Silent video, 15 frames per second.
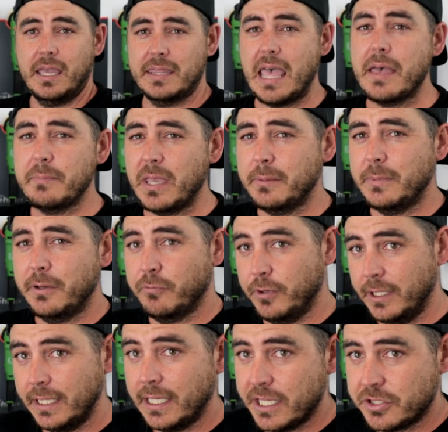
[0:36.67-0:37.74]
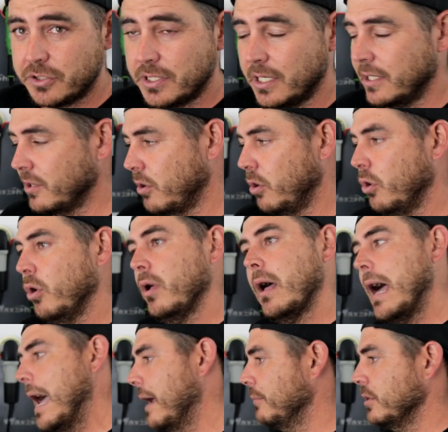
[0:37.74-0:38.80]
And that made me really interested in the whole
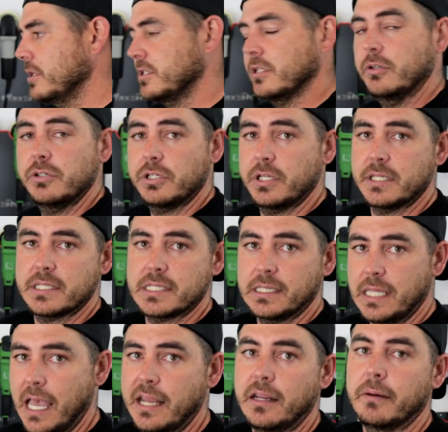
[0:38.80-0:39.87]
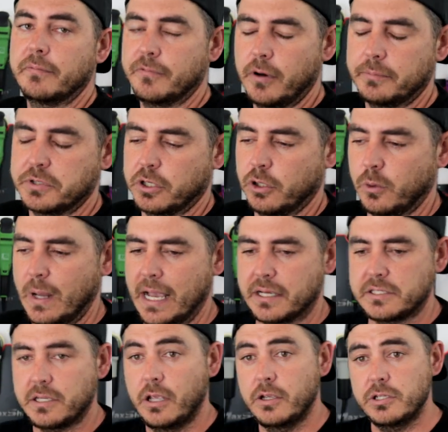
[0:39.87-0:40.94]
Hybrid Solutions lineup from Turtle
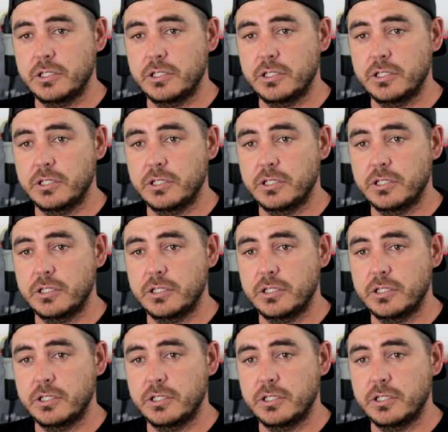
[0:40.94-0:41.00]
Wax.